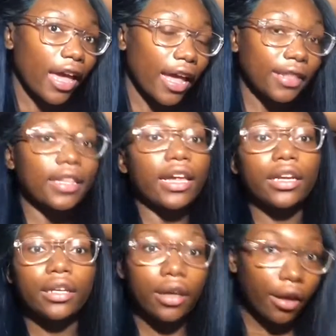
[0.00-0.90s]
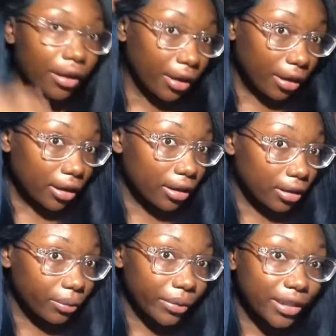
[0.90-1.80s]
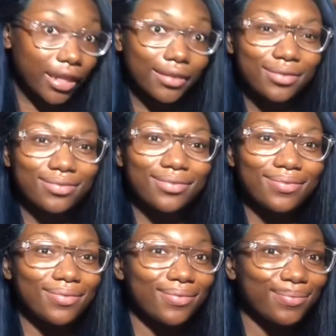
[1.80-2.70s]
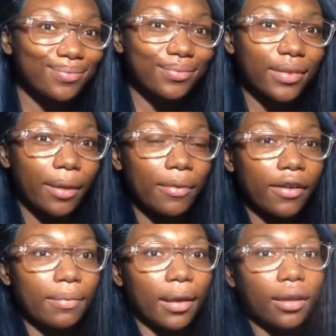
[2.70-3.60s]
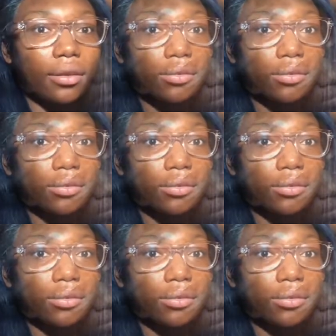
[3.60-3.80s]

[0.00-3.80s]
and then we're done. I'll be right back.